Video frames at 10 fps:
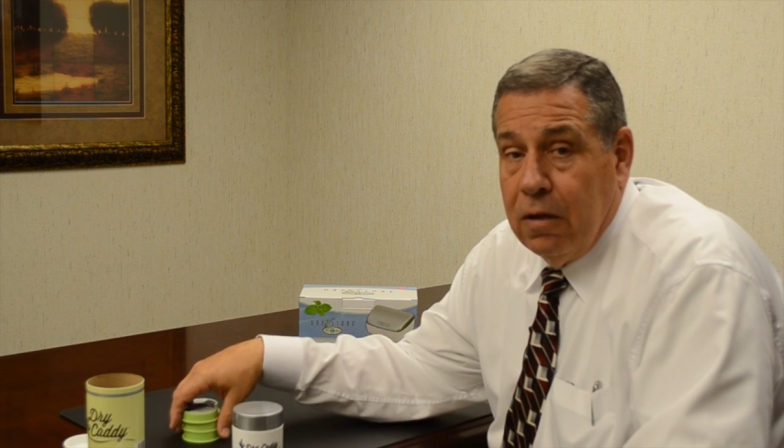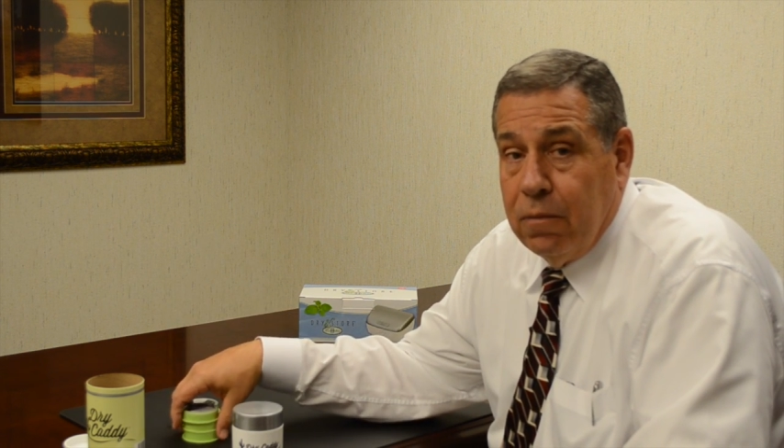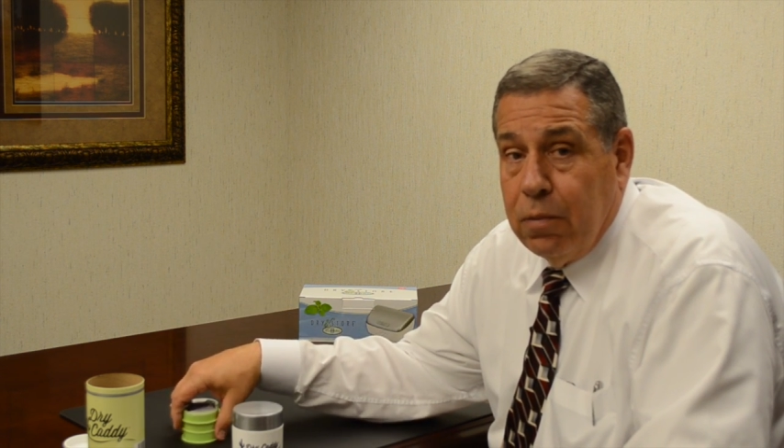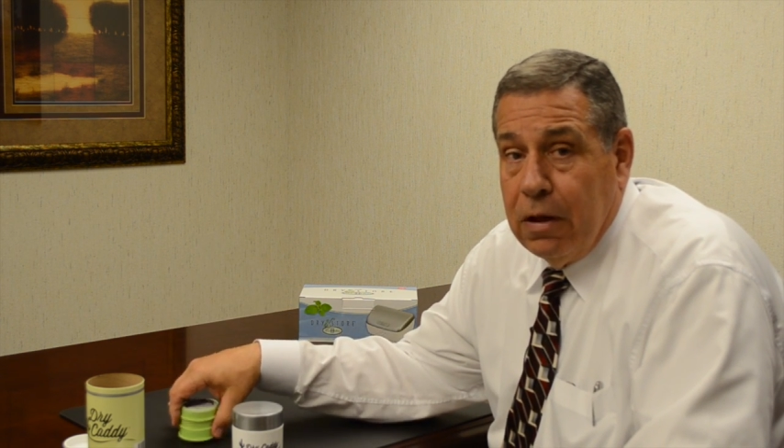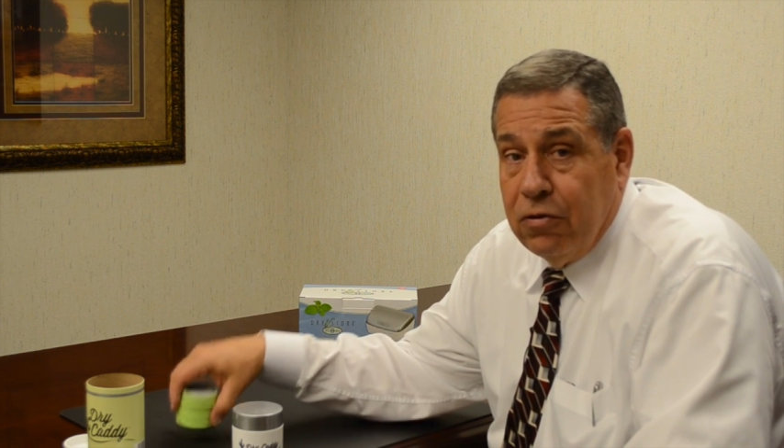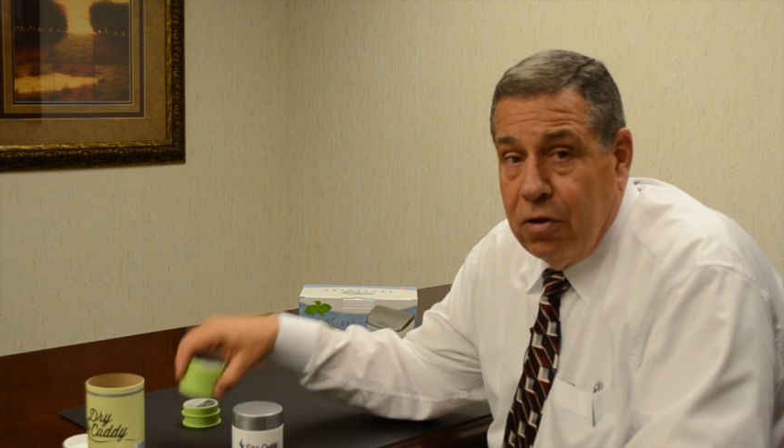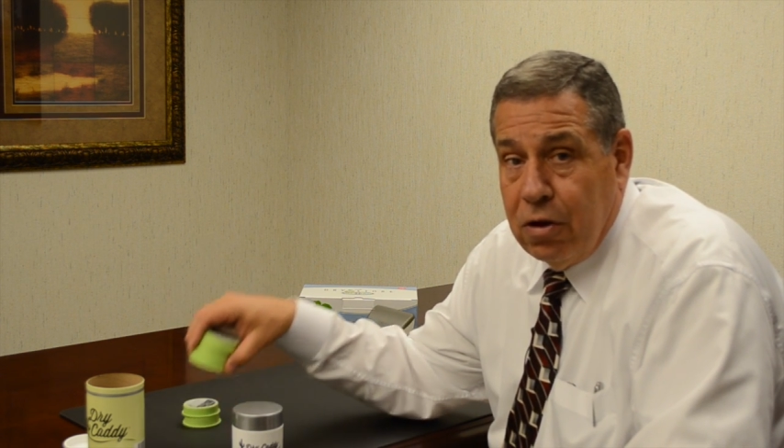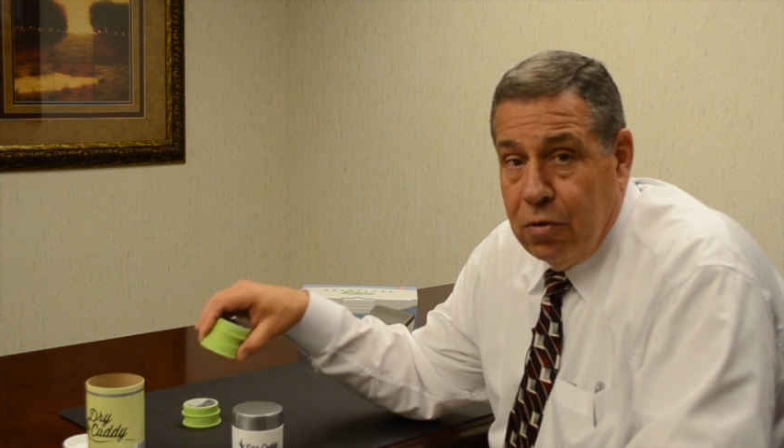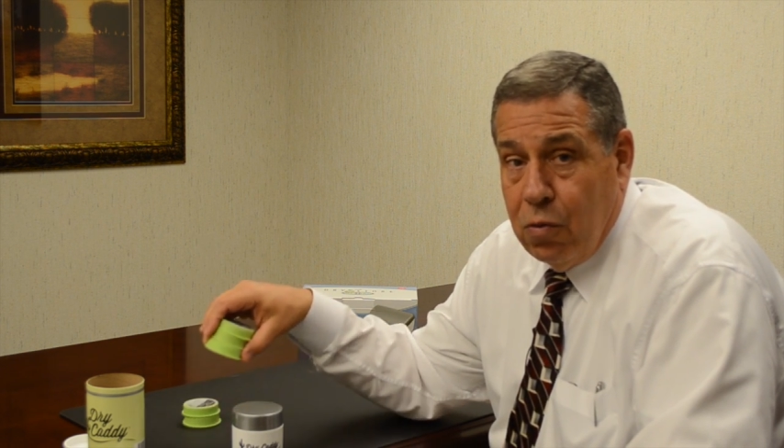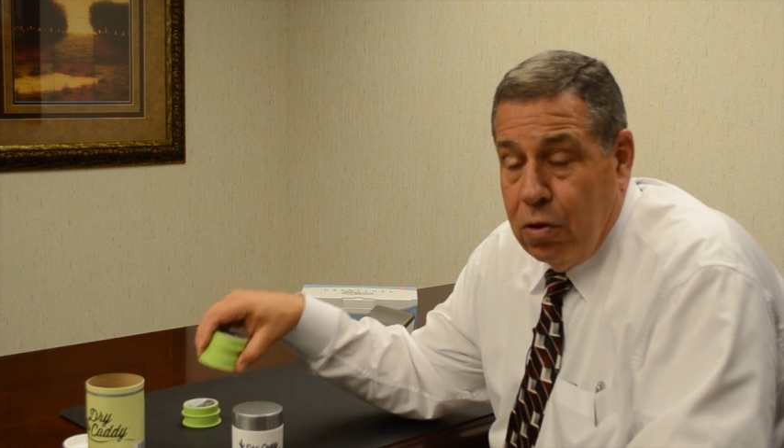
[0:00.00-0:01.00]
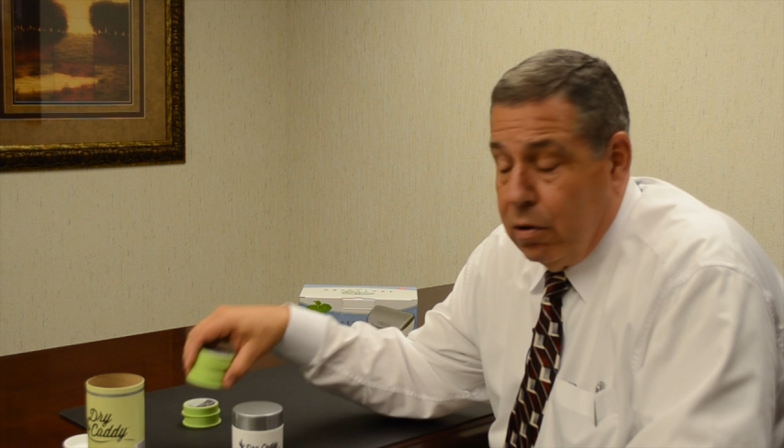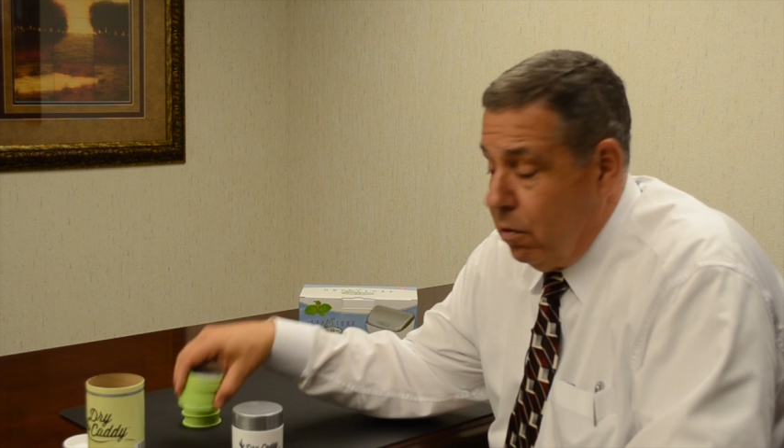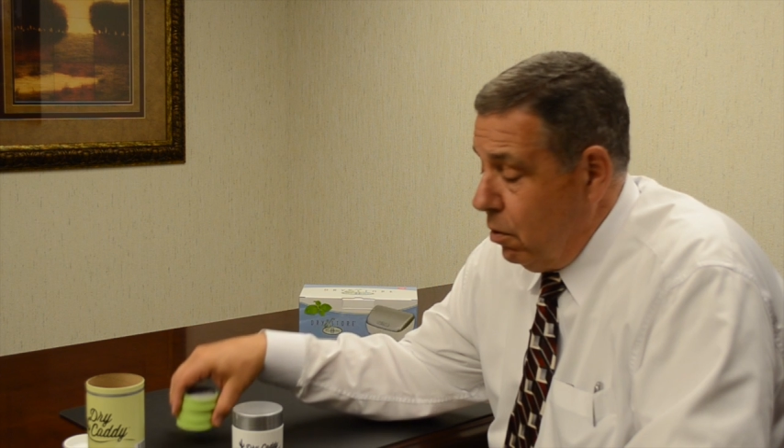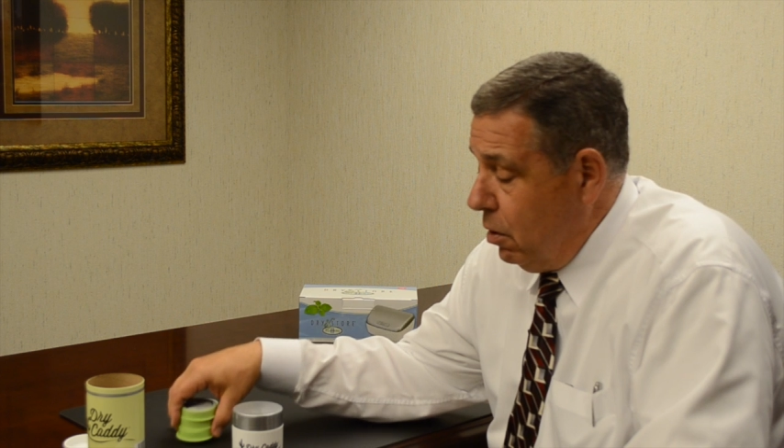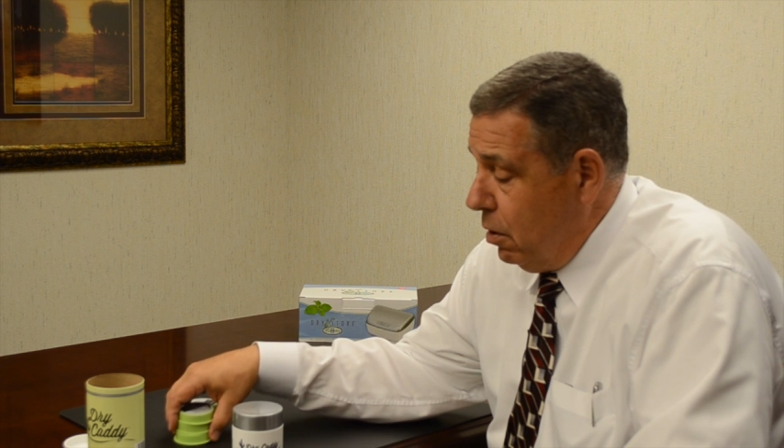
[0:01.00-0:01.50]
and place another
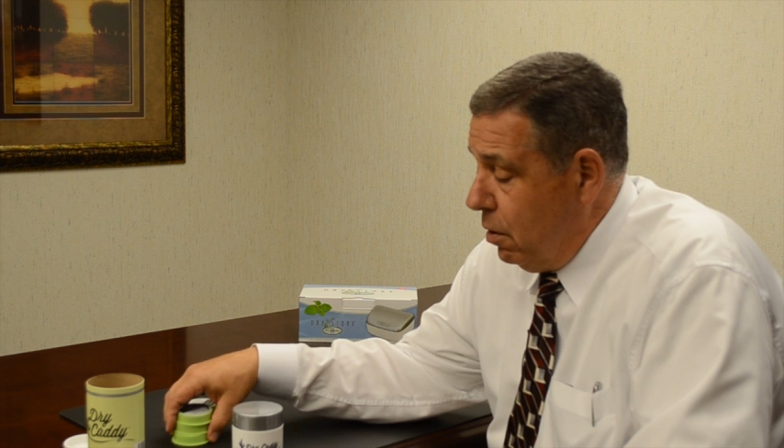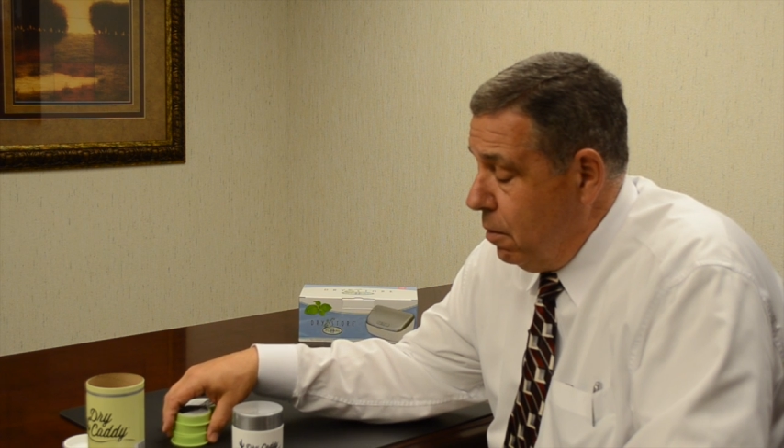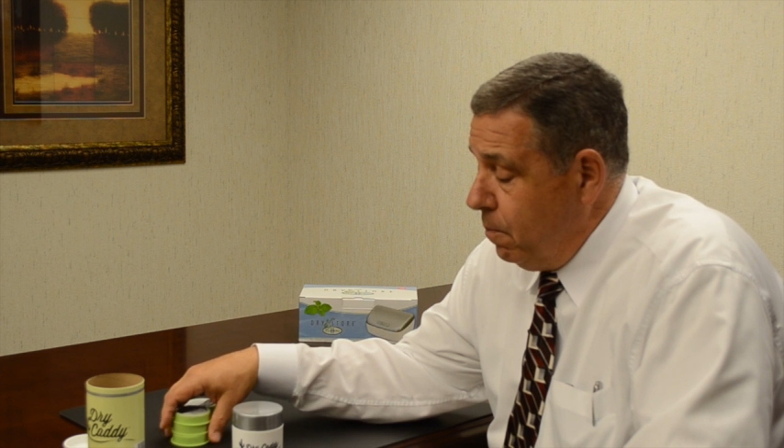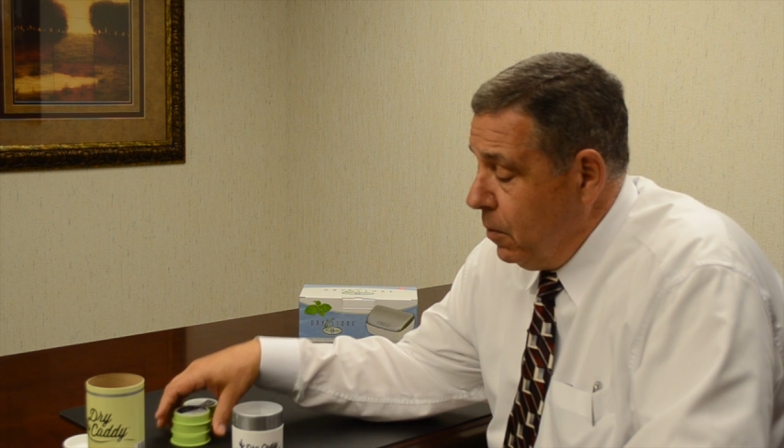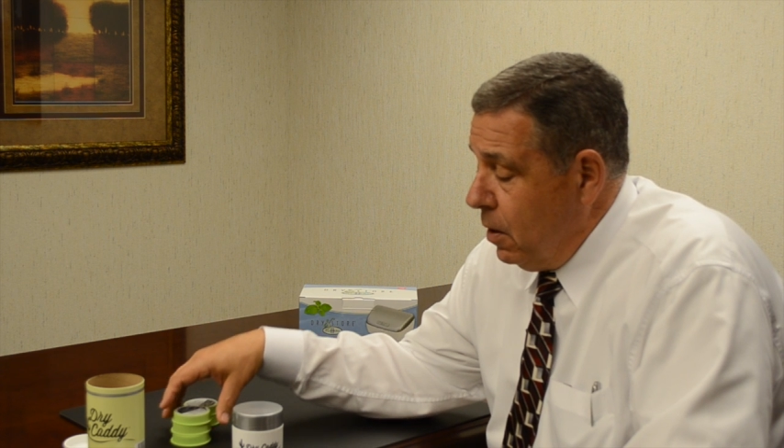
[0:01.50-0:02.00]
one in.